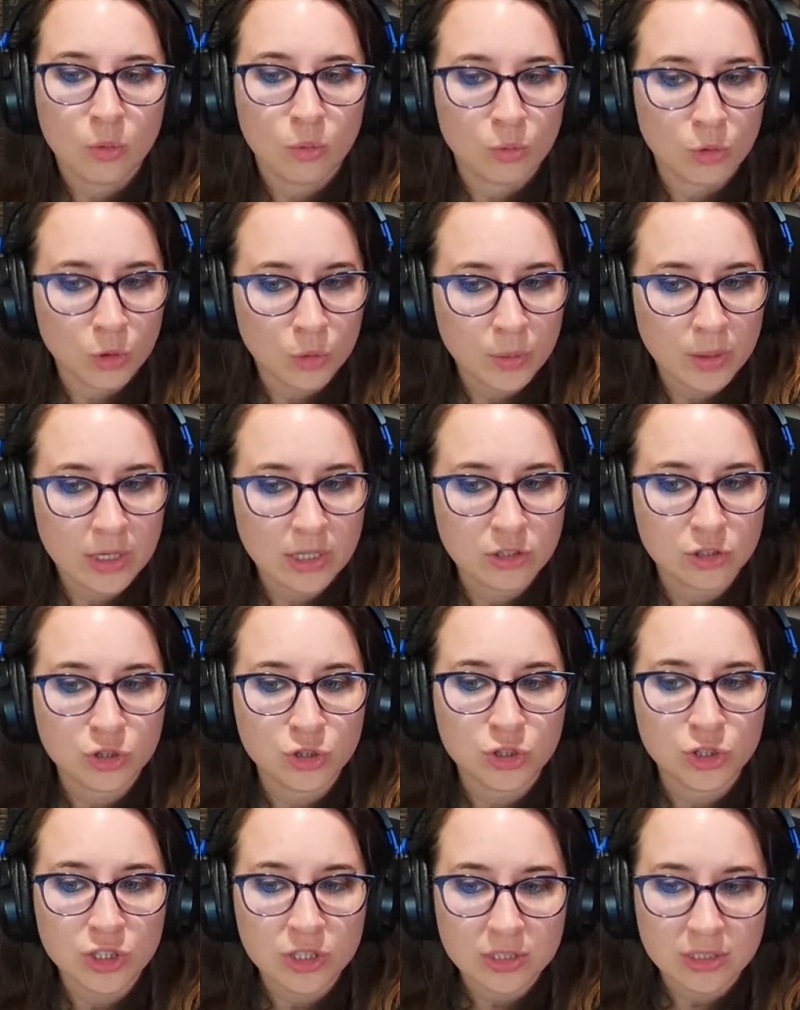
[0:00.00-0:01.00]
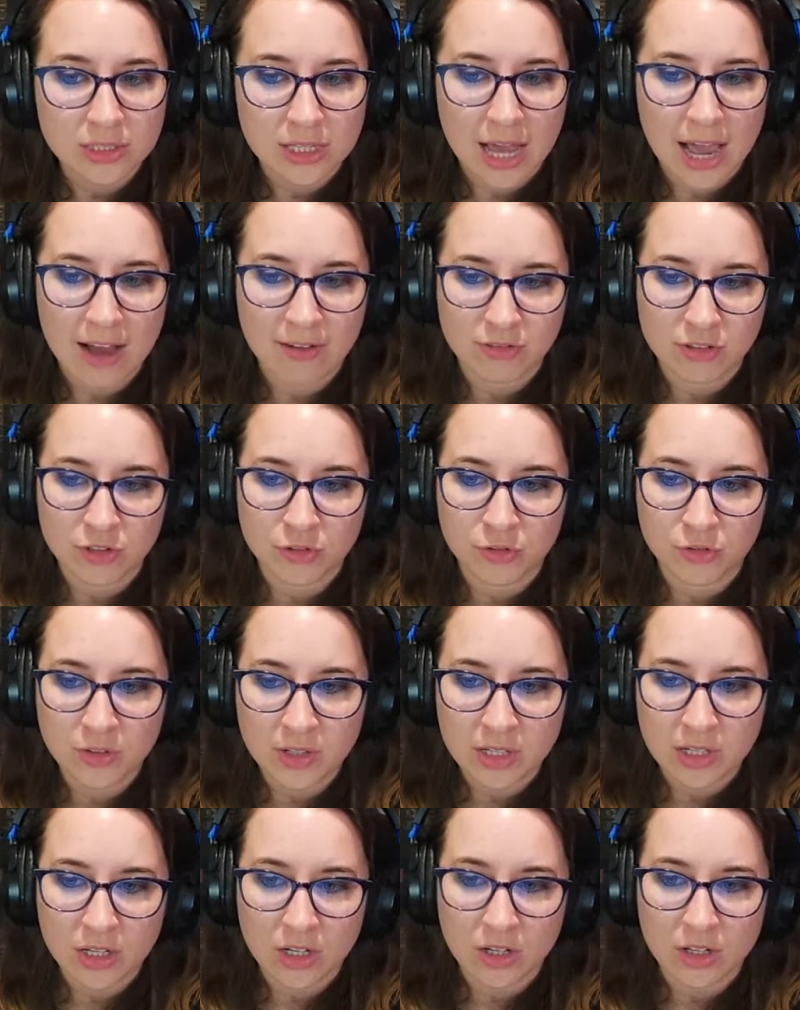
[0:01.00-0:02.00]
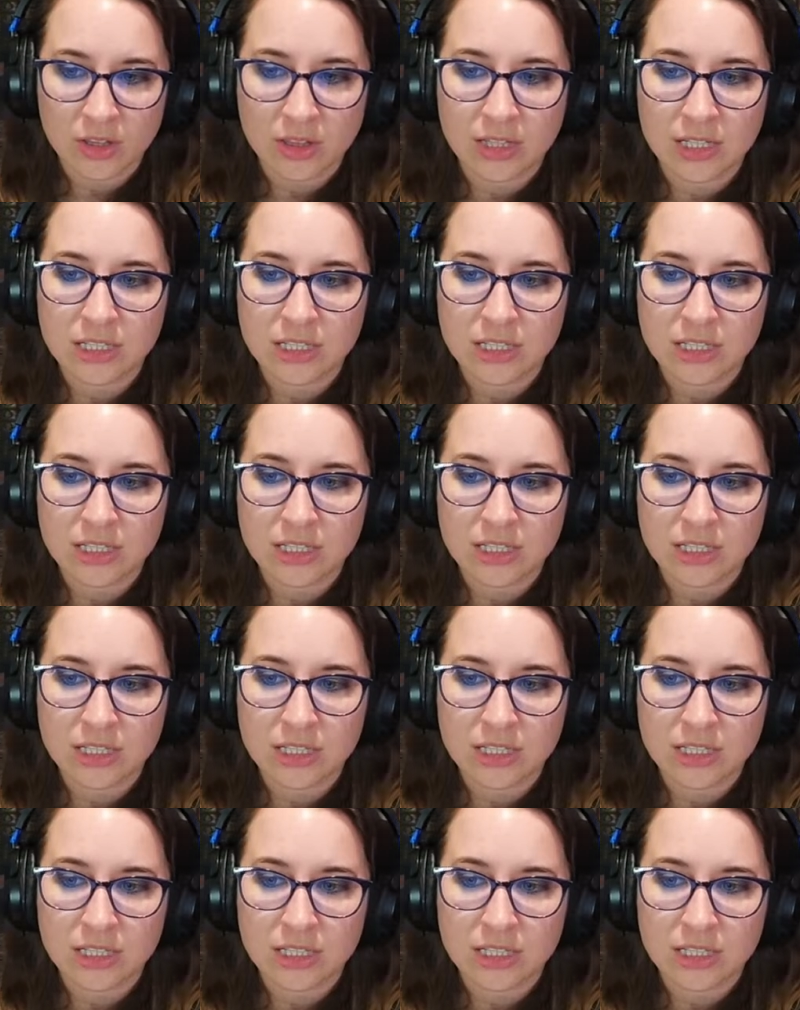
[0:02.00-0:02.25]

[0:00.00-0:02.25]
Ruing shouldn't have to fear